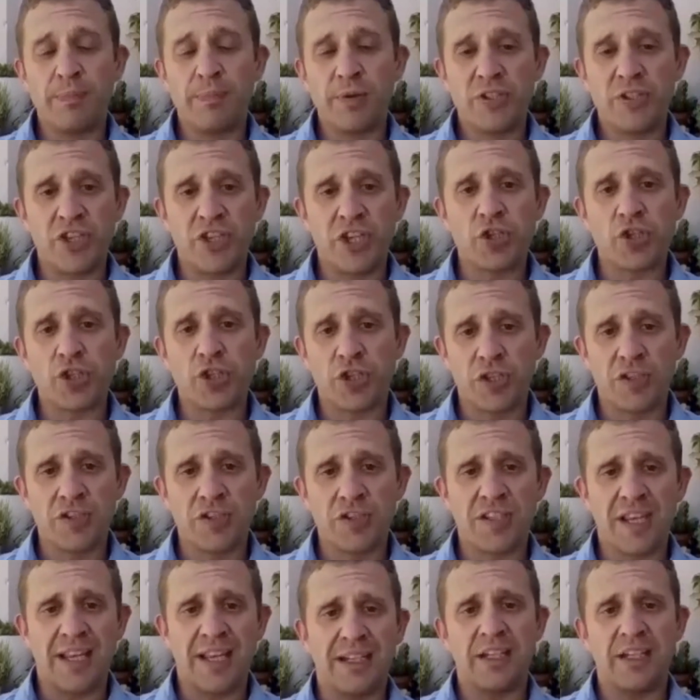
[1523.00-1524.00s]

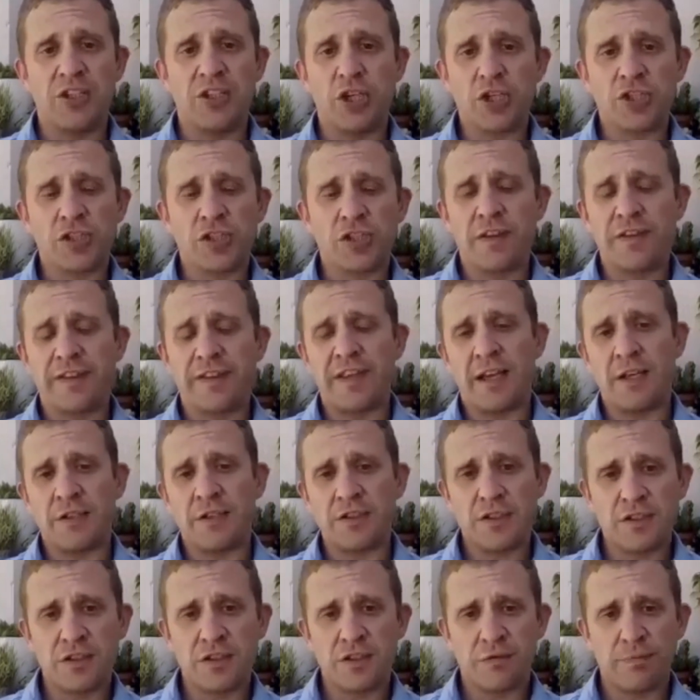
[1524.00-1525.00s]
positions and additional
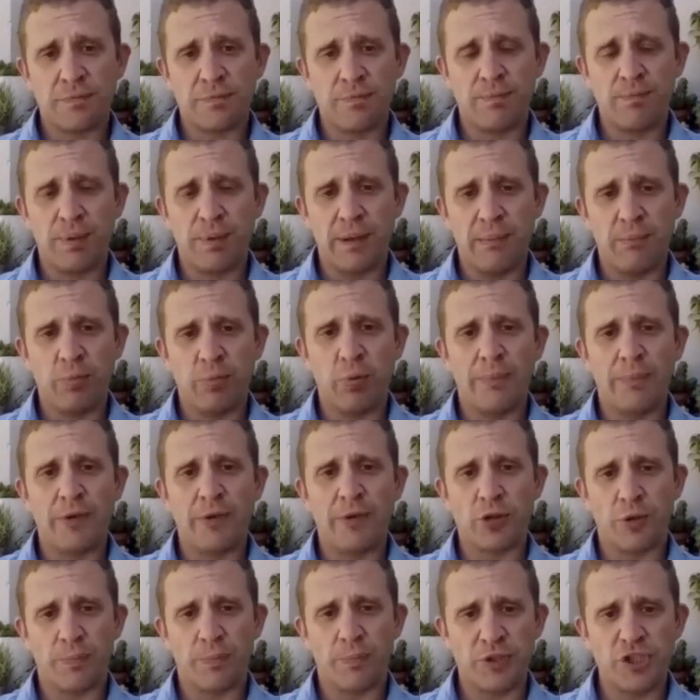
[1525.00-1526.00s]
thousands of
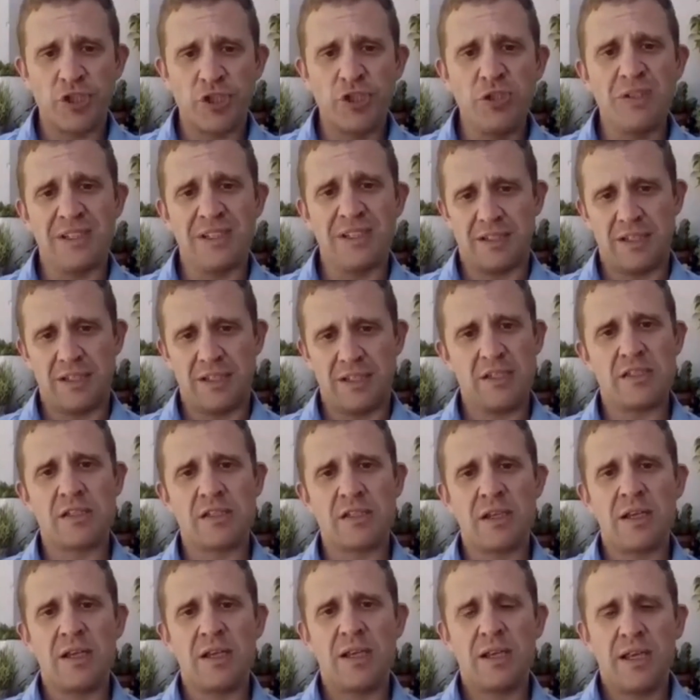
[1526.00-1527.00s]
employment
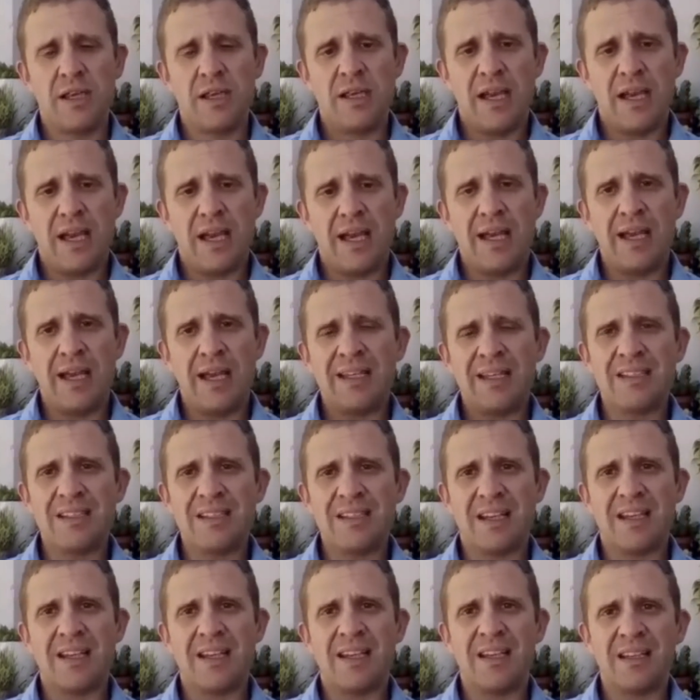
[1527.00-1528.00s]
opportunities. And
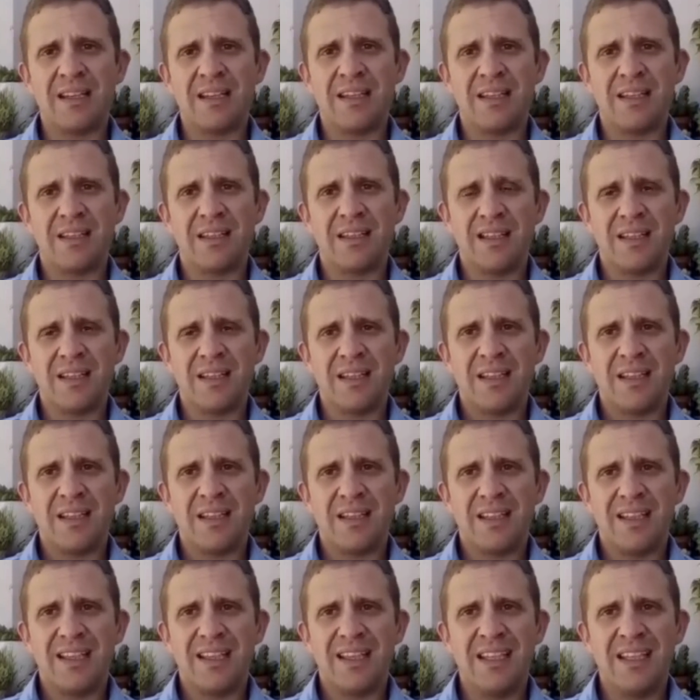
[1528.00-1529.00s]

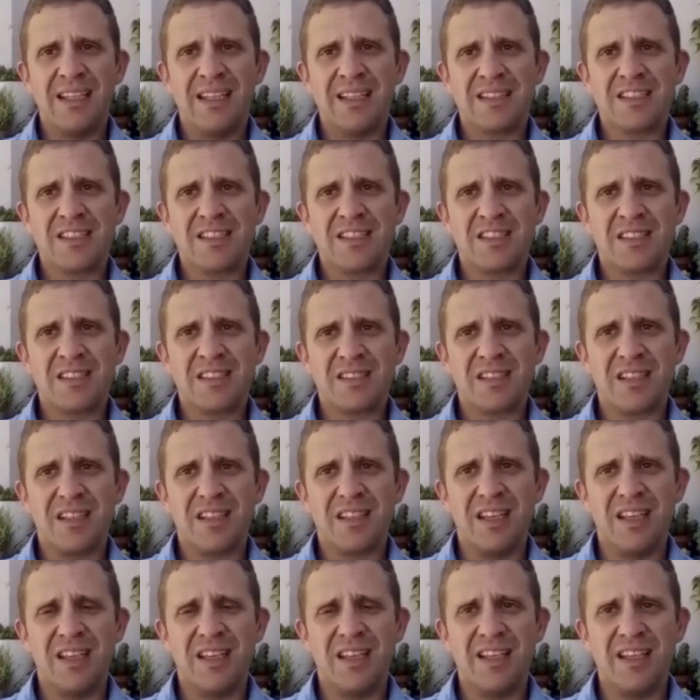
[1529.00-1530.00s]
it
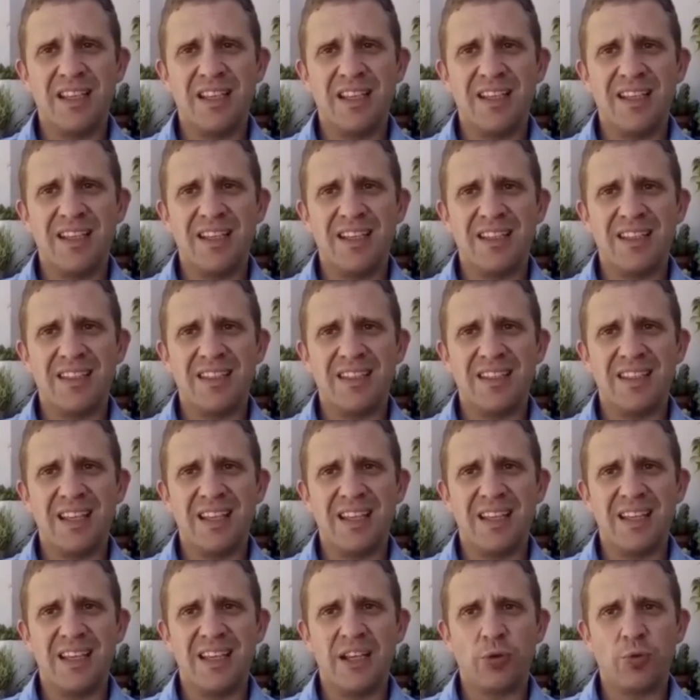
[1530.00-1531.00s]

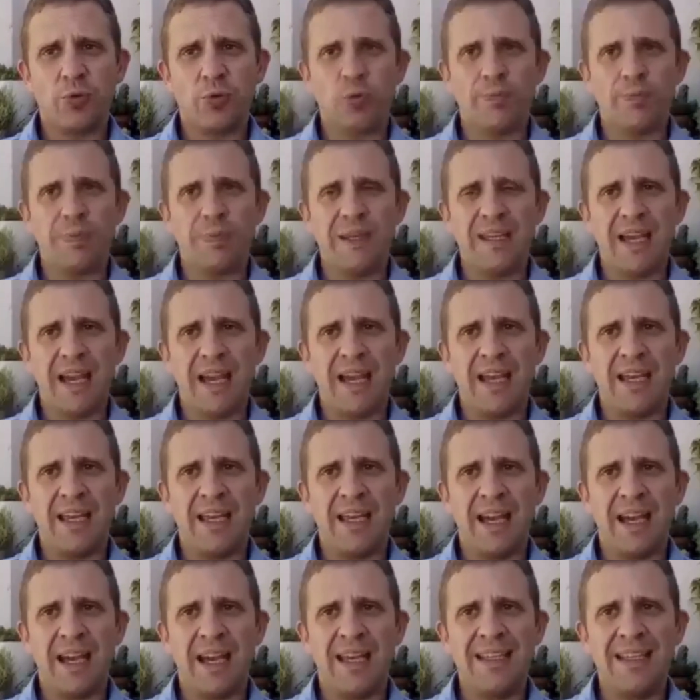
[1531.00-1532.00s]
would be
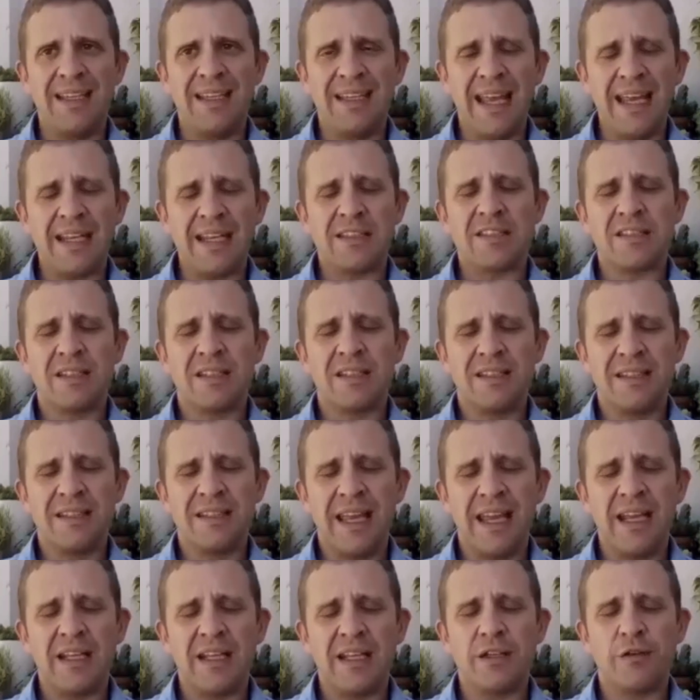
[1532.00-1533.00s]
a net
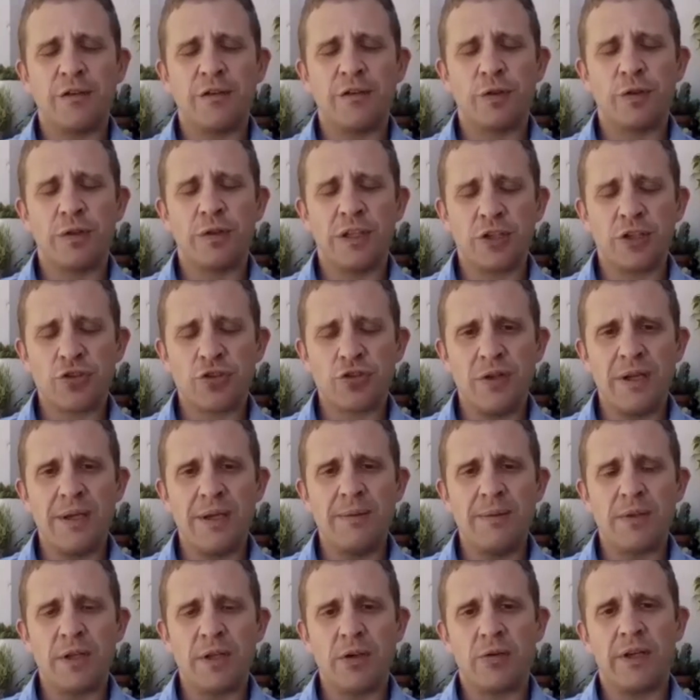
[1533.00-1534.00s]
negative to an
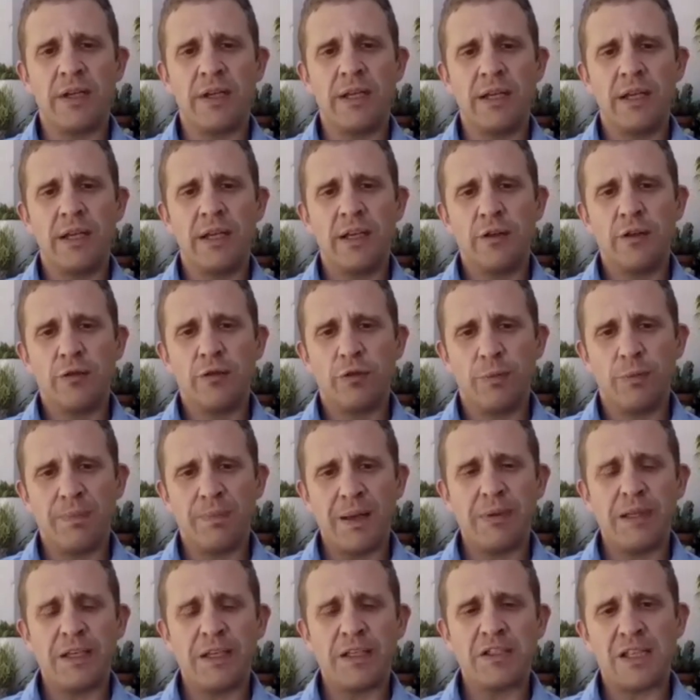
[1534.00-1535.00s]
extreme degree for
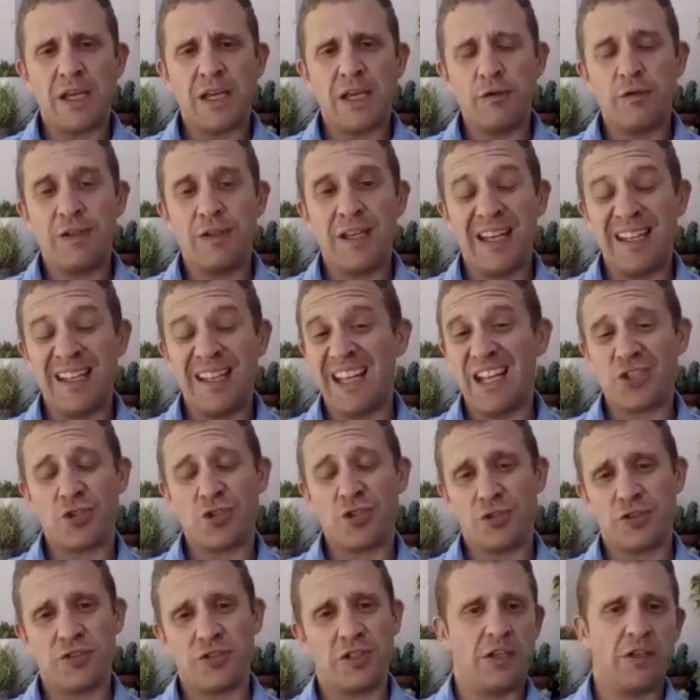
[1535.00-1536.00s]
public safety and
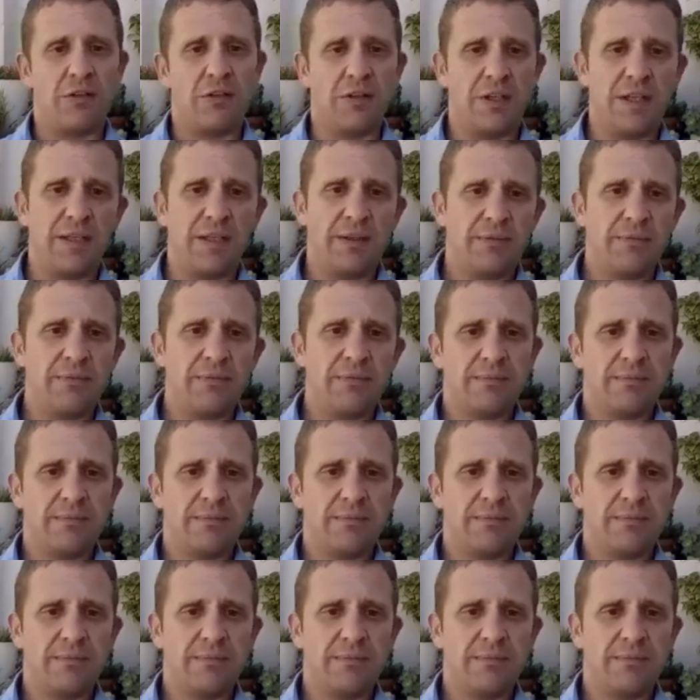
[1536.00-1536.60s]
national security.